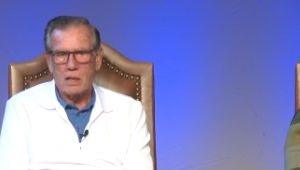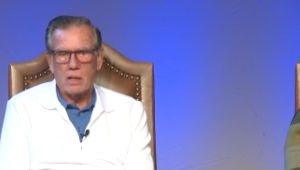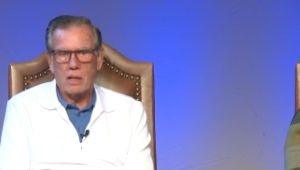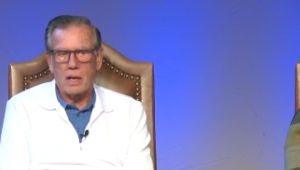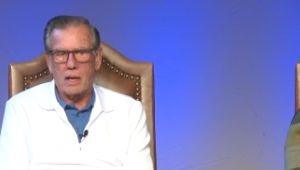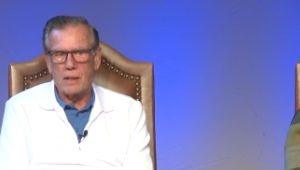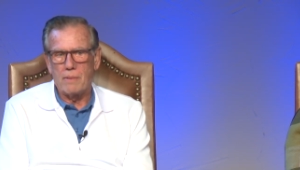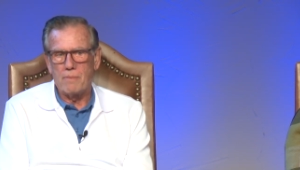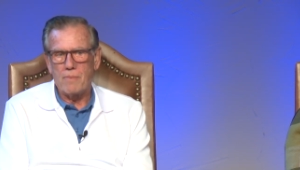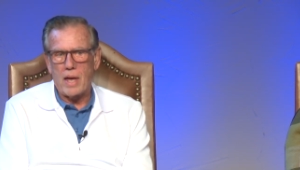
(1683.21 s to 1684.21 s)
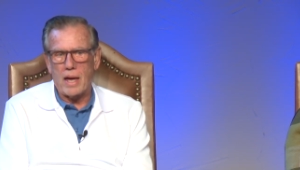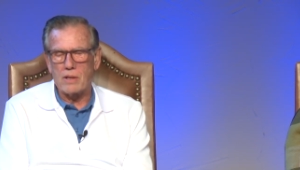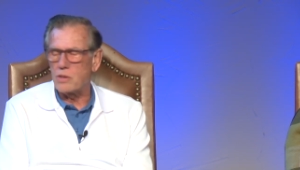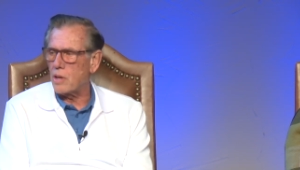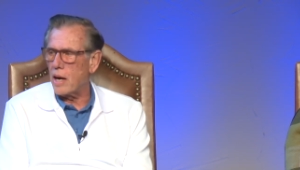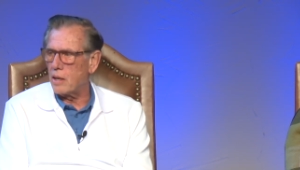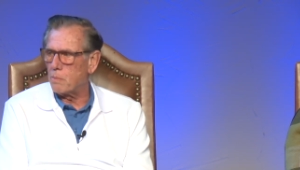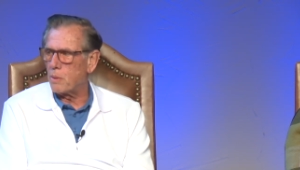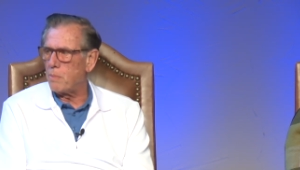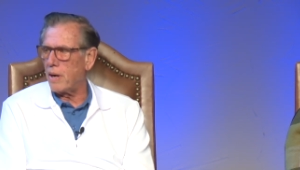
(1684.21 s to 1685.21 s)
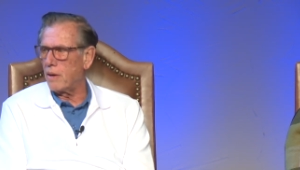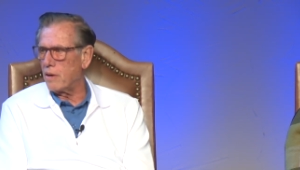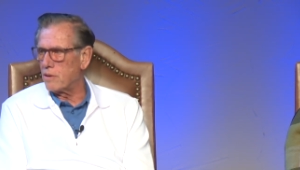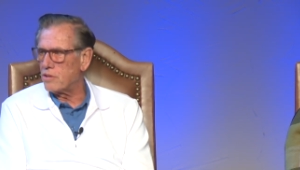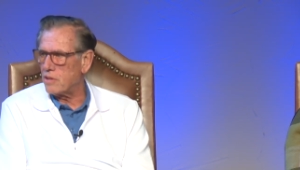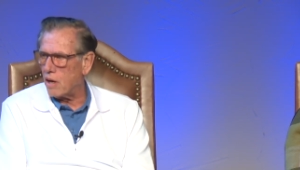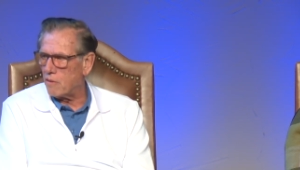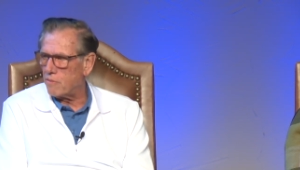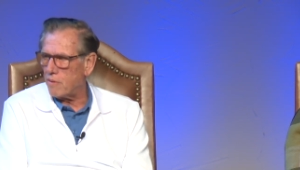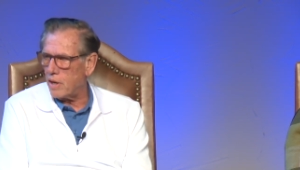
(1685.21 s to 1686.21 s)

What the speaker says: and try to prepare yourself